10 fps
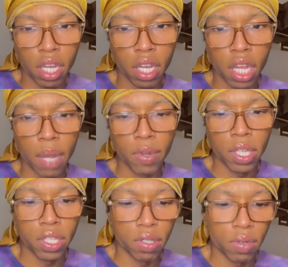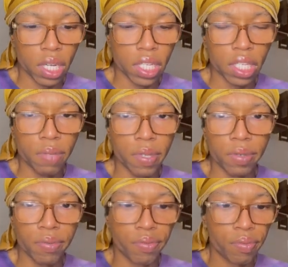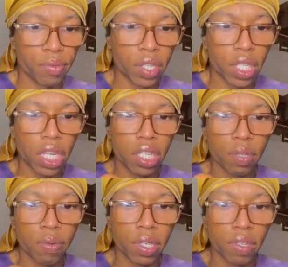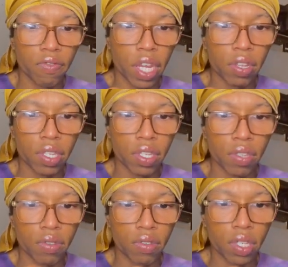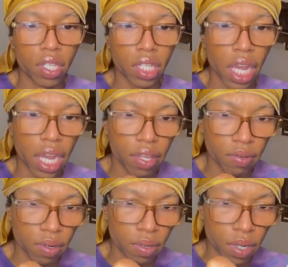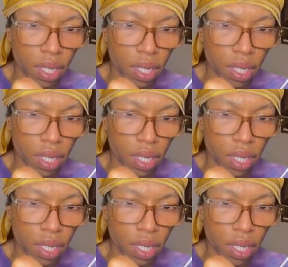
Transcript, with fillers: I'm going to unzip it because I need to put follow this this guide through.